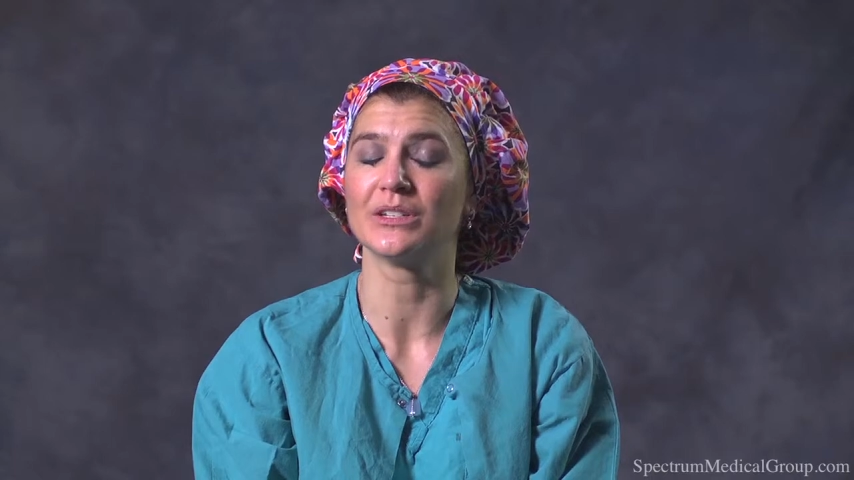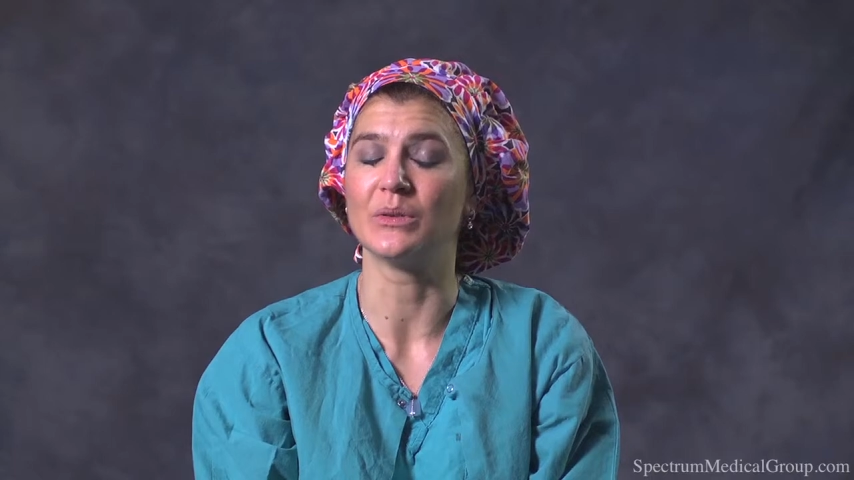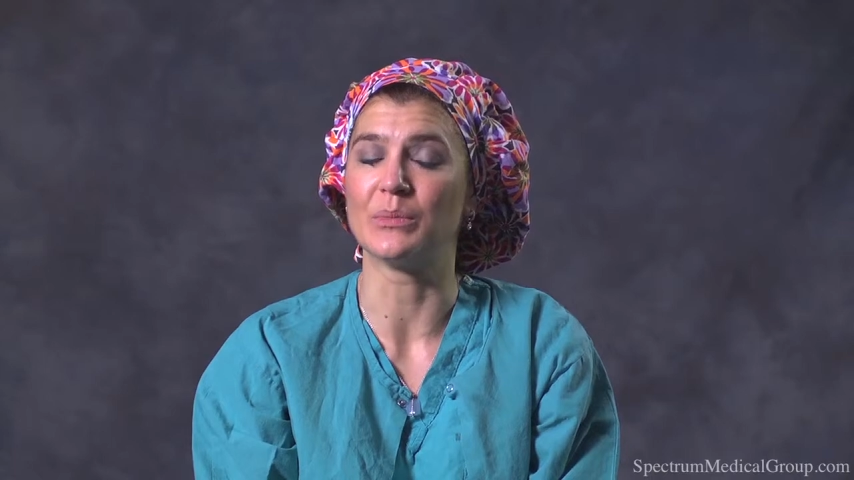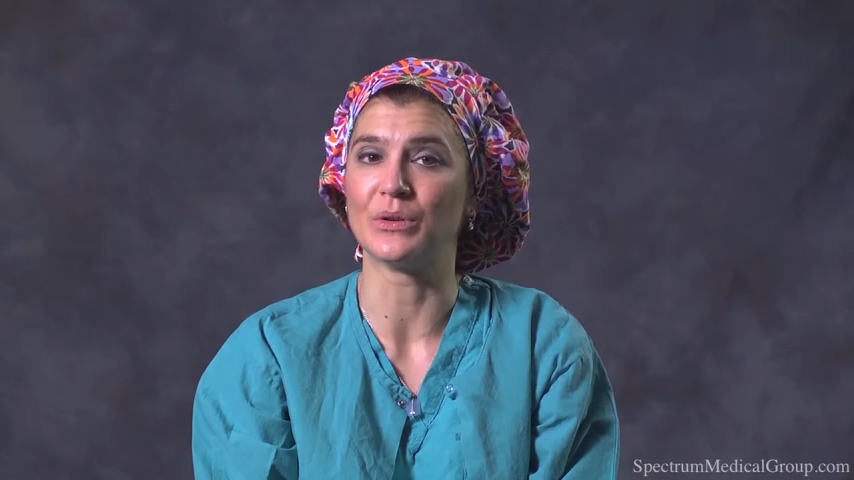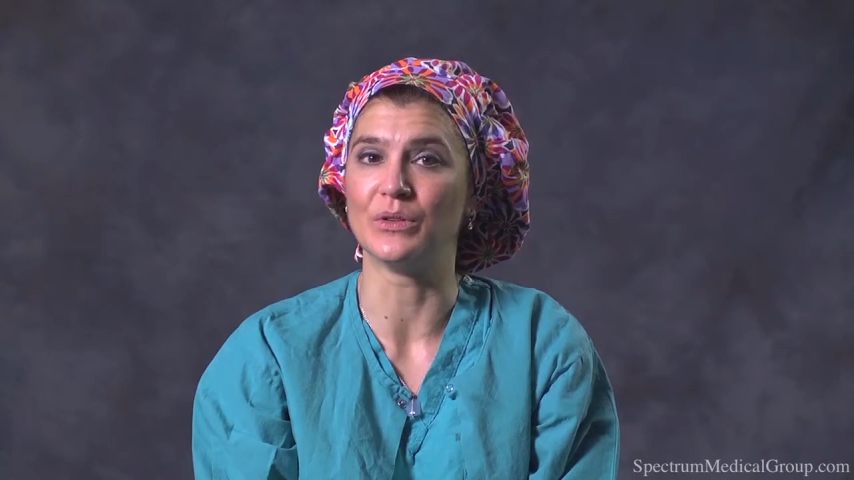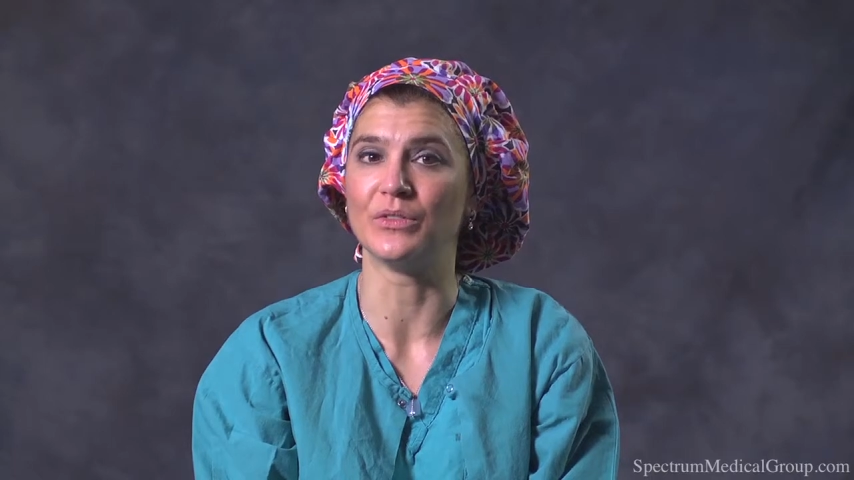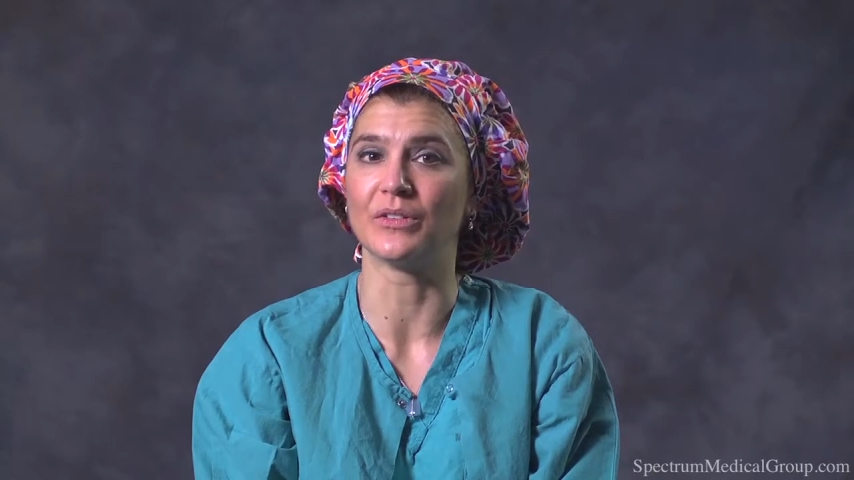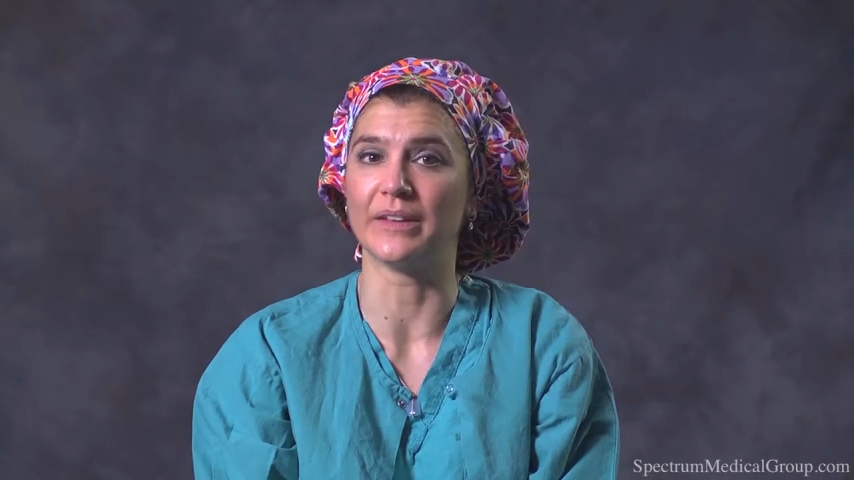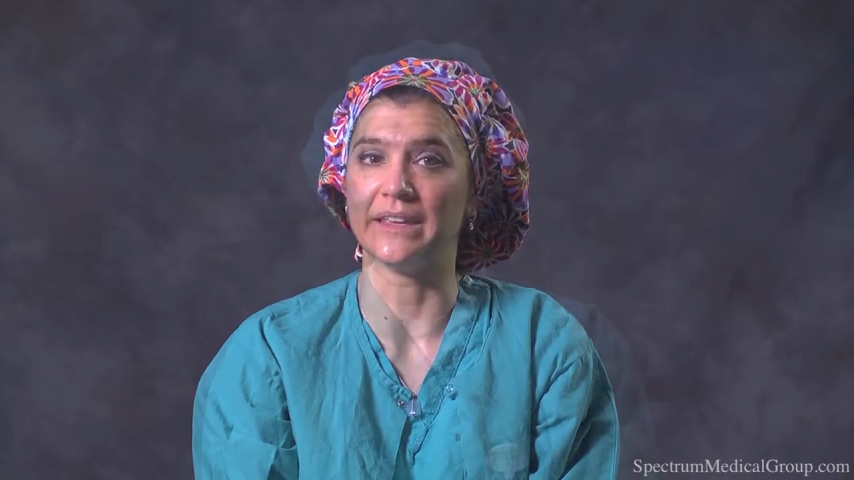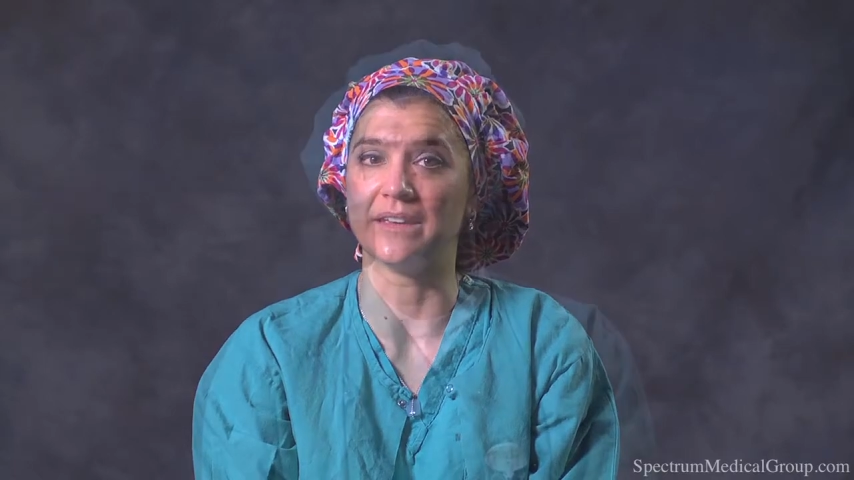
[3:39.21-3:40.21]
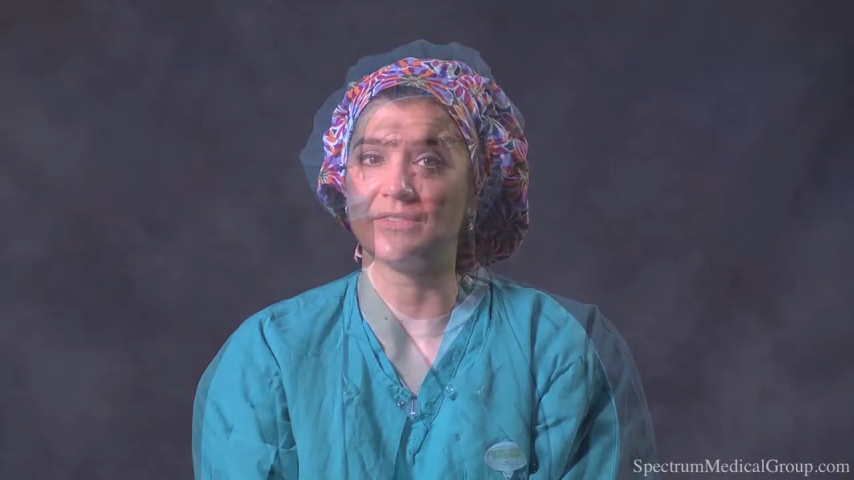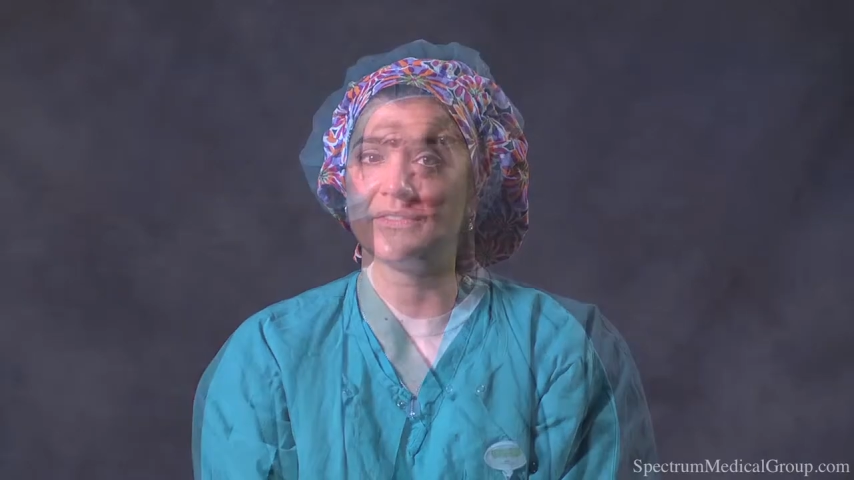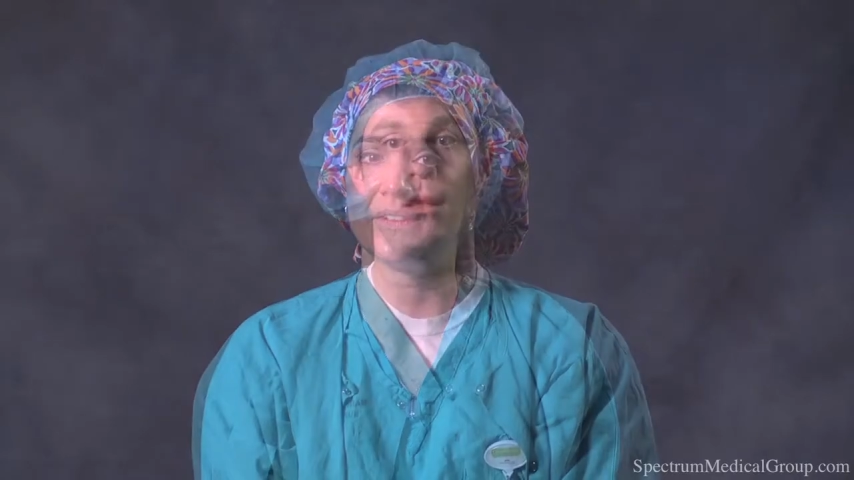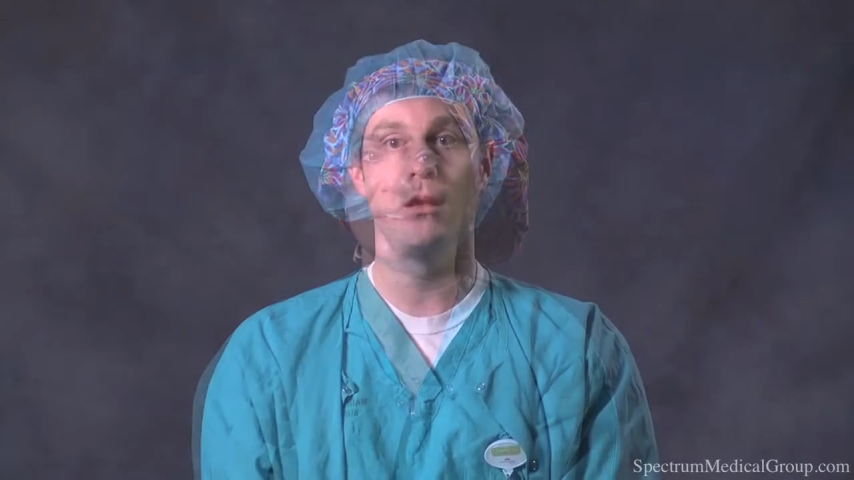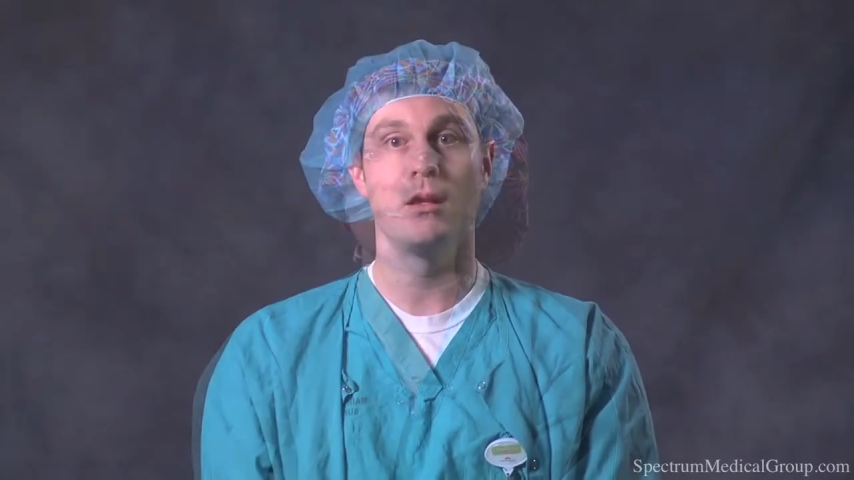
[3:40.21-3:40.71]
to improve your relief.